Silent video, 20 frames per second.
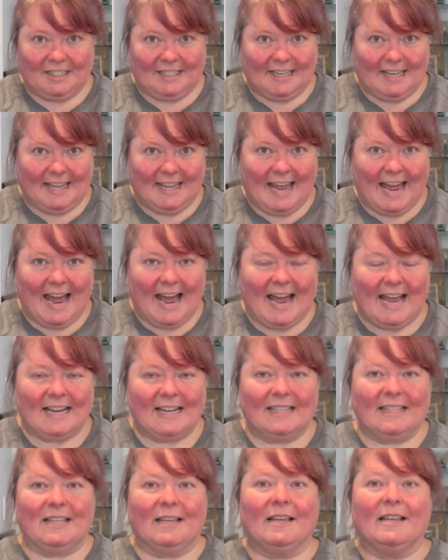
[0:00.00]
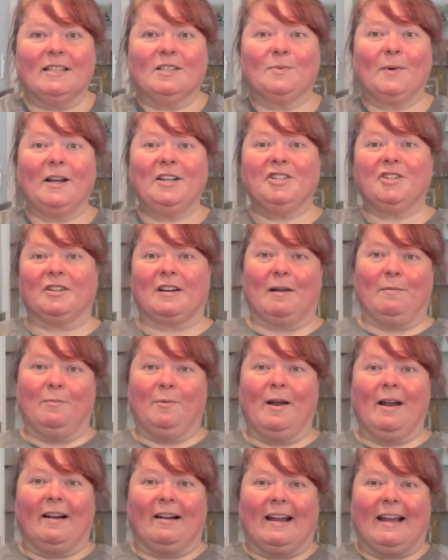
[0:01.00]
to that, the sweatshirt I'm
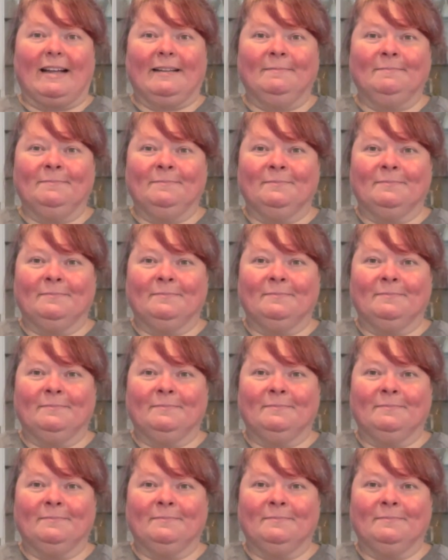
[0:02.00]
wearing,